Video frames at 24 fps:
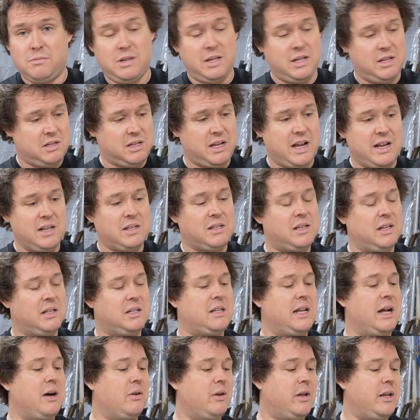It just kind of sits
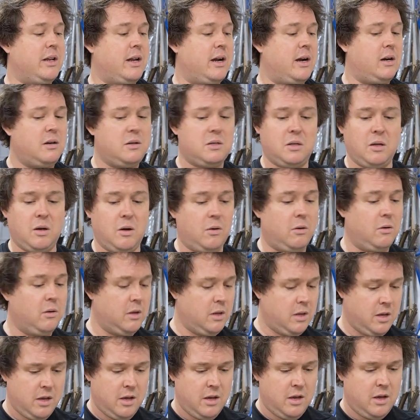down in there. So
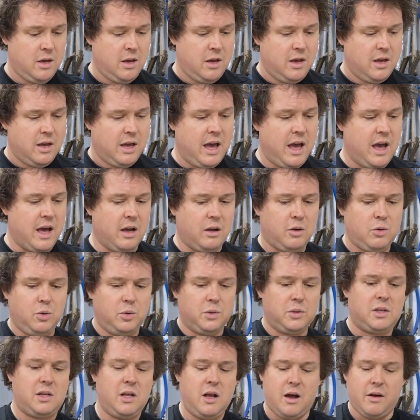yeah, cool
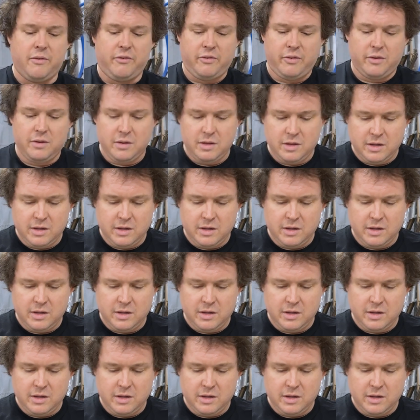stuff.